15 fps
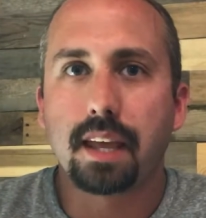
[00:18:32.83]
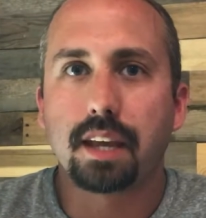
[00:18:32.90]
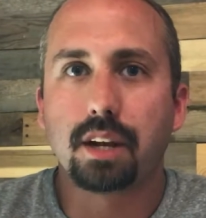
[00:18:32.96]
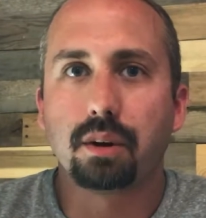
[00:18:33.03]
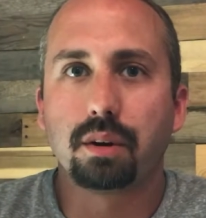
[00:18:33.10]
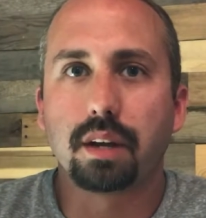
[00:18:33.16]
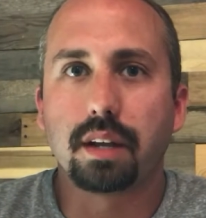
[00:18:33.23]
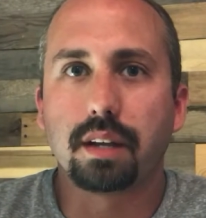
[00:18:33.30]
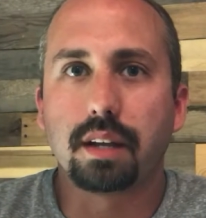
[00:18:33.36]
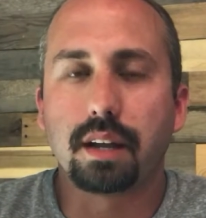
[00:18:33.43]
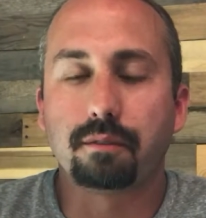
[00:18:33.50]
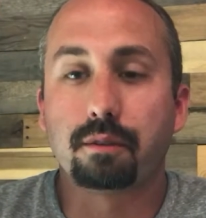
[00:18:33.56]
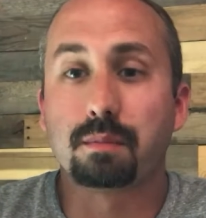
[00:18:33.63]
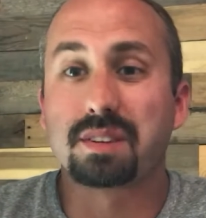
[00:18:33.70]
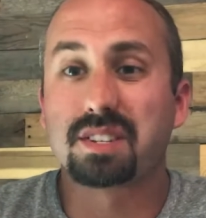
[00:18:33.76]

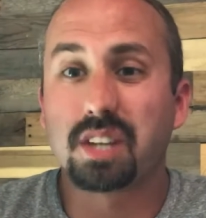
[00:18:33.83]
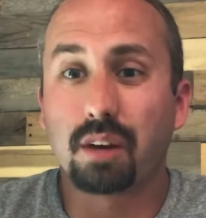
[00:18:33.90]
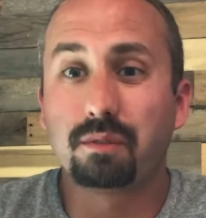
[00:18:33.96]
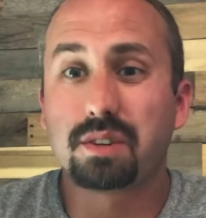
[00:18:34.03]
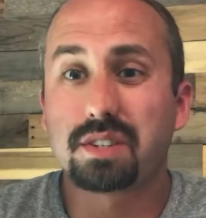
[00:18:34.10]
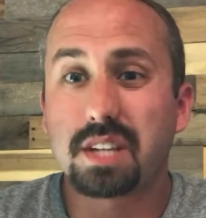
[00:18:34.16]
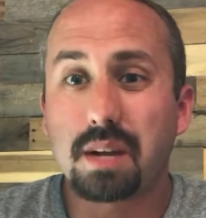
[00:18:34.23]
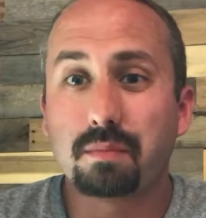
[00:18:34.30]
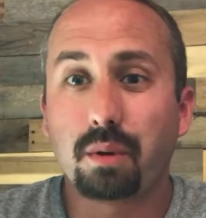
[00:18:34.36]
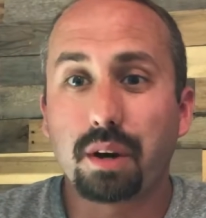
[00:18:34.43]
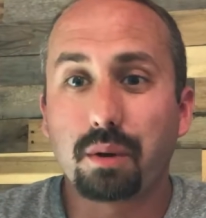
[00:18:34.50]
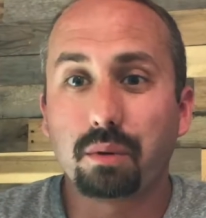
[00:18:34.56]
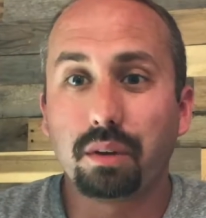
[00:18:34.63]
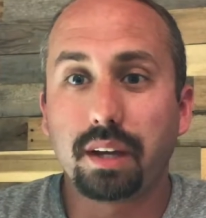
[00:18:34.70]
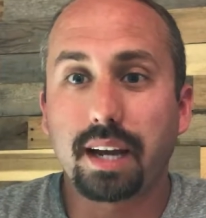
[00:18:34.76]
And from a selfish
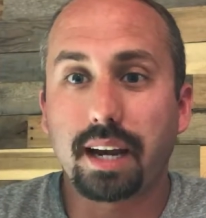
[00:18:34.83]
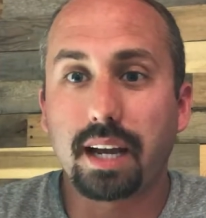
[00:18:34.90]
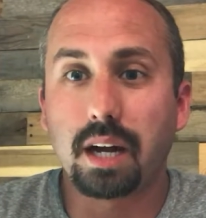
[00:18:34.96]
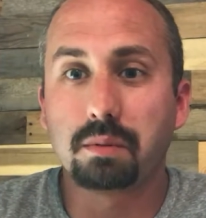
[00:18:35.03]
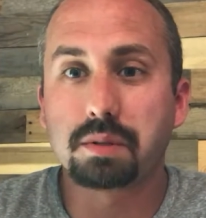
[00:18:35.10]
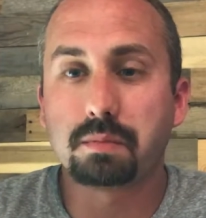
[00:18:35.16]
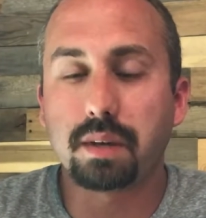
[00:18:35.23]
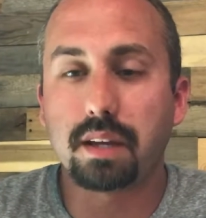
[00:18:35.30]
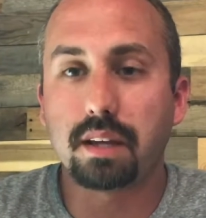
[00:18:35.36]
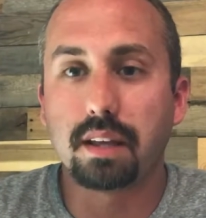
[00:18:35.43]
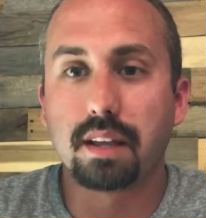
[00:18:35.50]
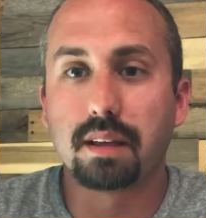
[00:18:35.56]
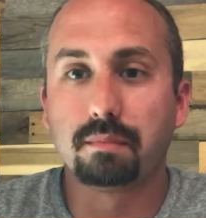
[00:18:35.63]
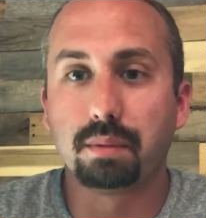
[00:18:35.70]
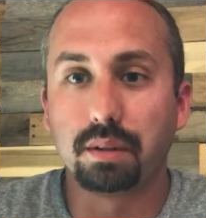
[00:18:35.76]
standpoint, it really kind of helps
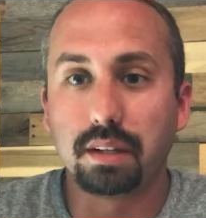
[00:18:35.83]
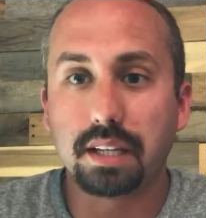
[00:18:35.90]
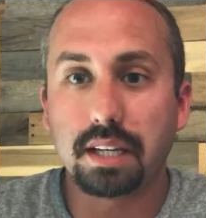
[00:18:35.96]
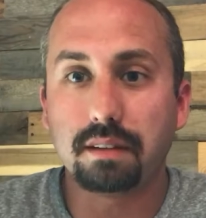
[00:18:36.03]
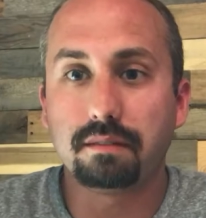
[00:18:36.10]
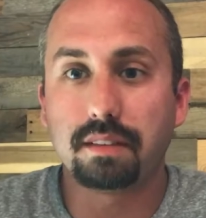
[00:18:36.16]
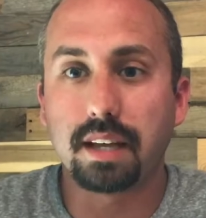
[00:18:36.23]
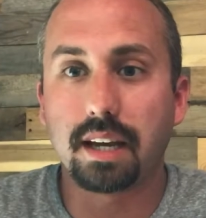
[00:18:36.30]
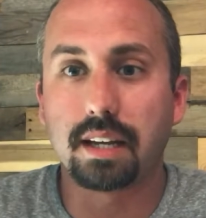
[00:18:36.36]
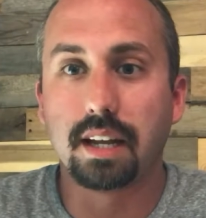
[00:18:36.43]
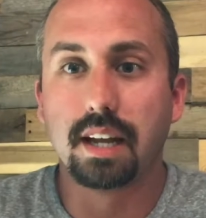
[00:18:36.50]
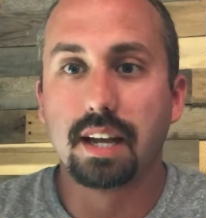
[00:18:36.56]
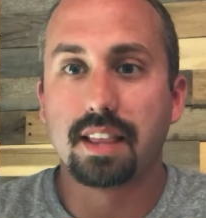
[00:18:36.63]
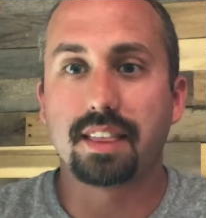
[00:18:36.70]
me believe that